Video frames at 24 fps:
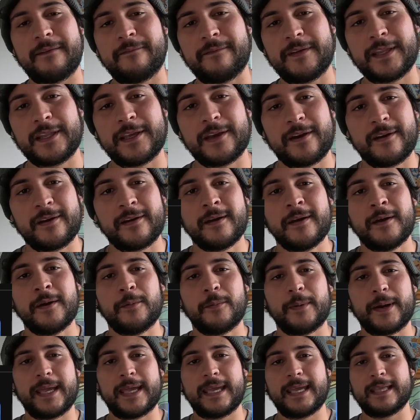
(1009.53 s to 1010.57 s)
that video
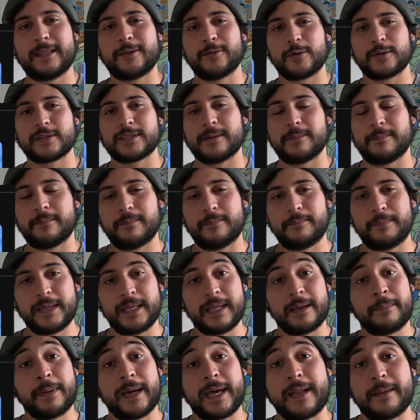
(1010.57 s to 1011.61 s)
where he talks a
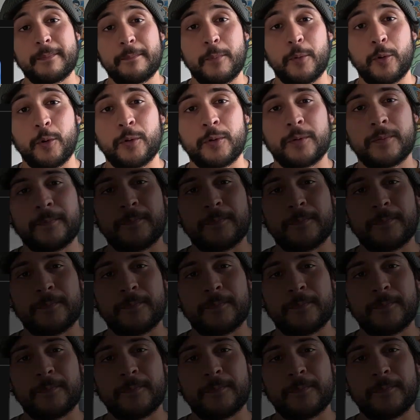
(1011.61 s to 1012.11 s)
bit about it more.